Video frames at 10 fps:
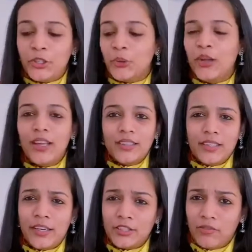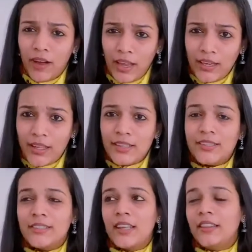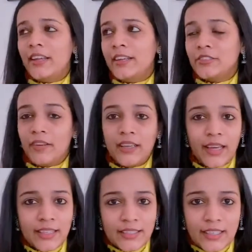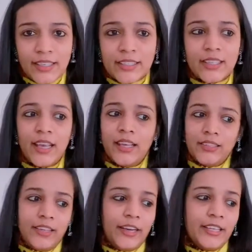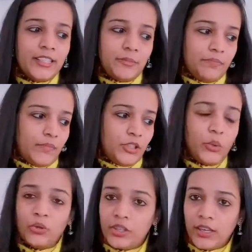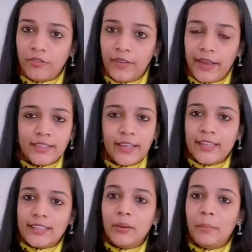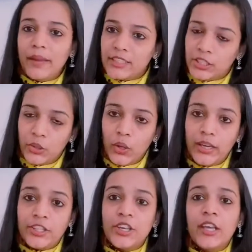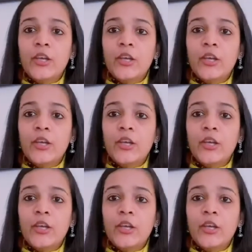There is violence, then there is finances, there is social affairs. It's a mixed knowledge.